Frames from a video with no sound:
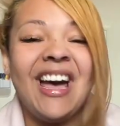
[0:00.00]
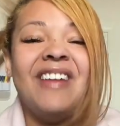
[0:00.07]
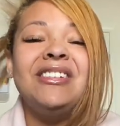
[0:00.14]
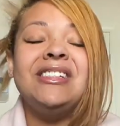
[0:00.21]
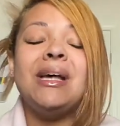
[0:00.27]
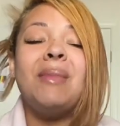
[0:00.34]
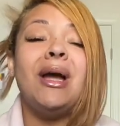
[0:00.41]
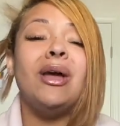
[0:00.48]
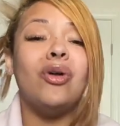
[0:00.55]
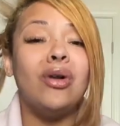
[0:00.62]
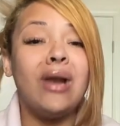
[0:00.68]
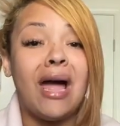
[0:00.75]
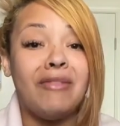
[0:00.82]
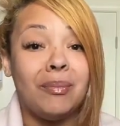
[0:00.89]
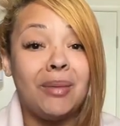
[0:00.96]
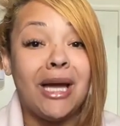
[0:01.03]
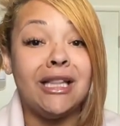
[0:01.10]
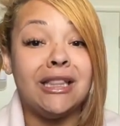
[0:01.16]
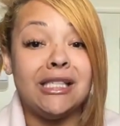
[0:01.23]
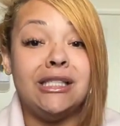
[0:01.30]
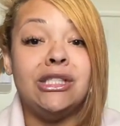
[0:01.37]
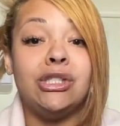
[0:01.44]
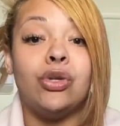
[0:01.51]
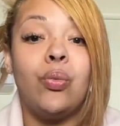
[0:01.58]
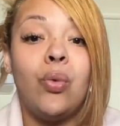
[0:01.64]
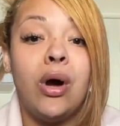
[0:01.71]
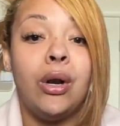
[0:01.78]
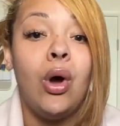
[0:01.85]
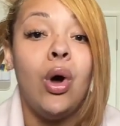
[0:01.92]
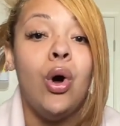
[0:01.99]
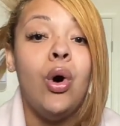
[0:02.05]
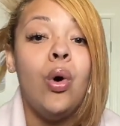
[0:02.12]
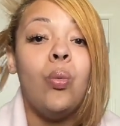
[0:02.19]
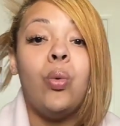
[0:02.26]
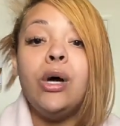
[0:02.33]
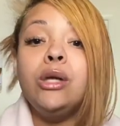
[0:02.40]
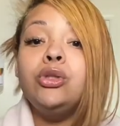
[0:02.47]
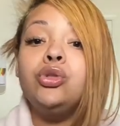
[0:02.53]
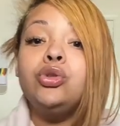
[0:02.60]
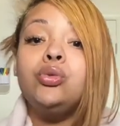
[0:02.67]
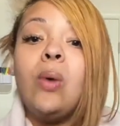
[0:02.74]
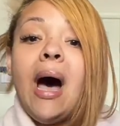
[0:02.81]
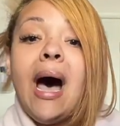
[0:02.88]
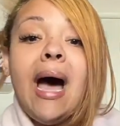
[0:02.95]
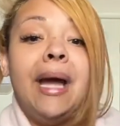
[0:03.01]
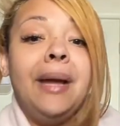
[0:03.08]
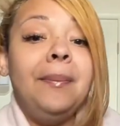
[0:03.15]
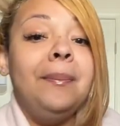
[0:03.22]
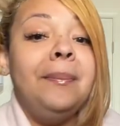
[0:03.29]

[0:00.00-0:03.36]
Every time I get on live, I'm like, this is the one. What do I